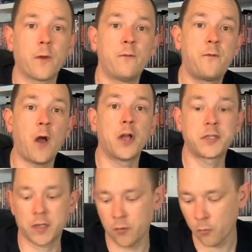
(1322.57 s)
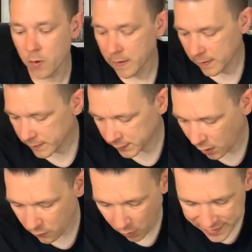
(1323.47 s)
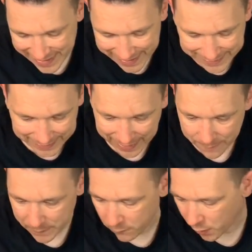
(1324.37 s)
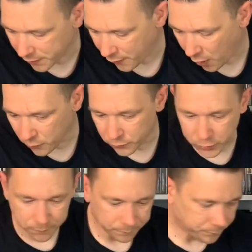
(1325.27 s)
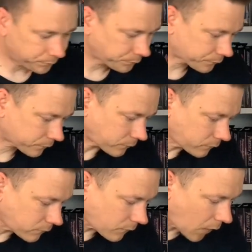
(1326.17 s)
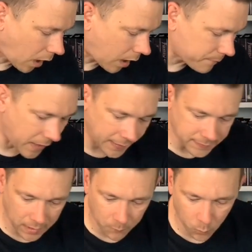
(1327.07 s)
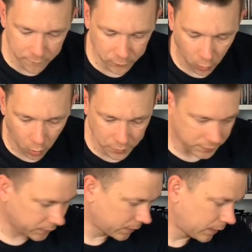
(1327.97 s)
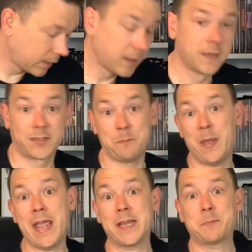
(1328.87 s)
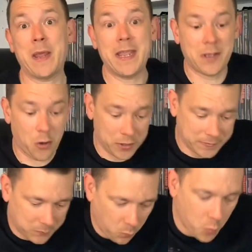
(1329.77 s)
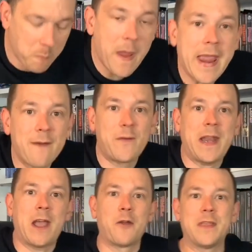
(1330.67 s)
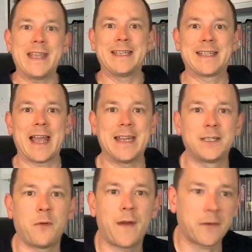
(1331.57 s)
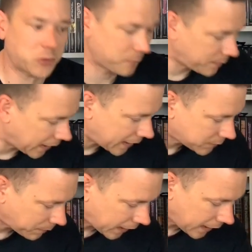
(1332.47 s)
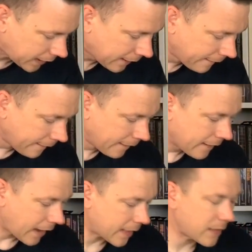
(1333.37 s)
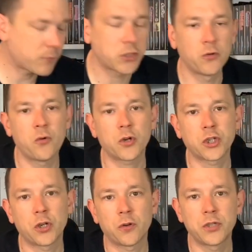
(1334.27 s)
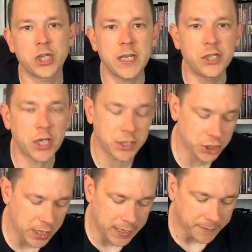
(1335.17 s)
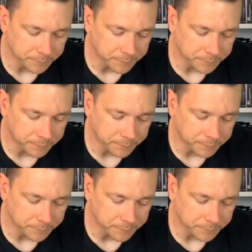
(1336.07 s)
Vertical. So I need to get me one of those. Next up, we've got some PSP, guys. Wouldn't be a video these days without some PSP. And there was an auction on GGG